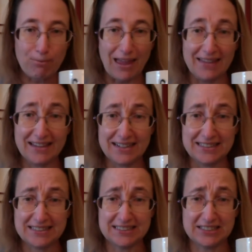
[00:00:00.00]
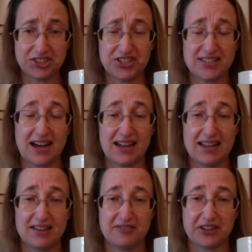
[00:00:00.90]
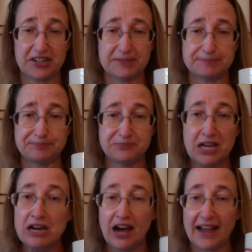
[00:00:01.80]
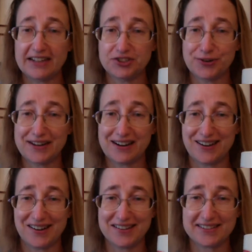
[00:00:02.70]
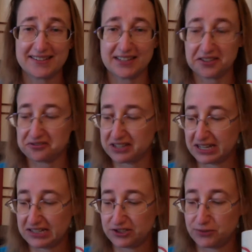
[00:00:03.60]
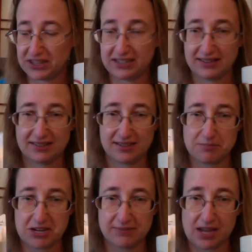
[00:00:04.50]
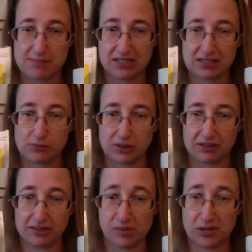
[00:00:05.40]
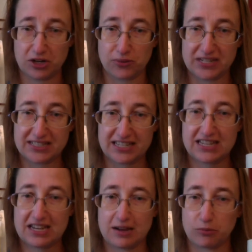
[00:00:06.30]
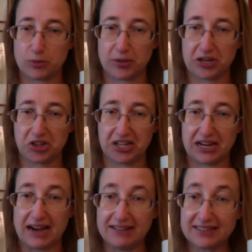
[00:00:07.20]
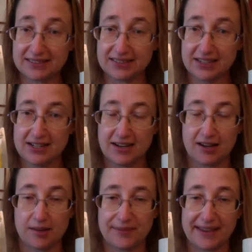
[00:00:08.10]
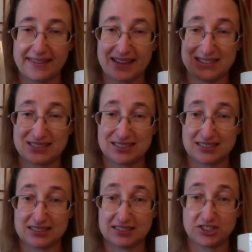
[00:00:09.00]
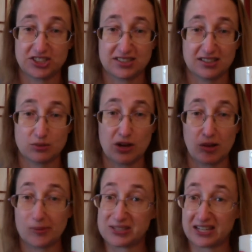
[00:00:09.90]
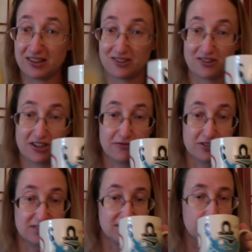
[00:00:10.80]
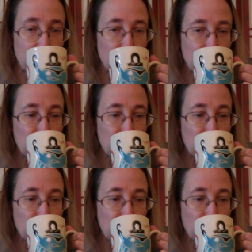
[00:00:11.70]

And that is delicious. I enjoy it hot. The other thing I do with it is sometimes I mix it with a little bit of green tea and prepare it iced. And that is delicious as well, particularly over the summer.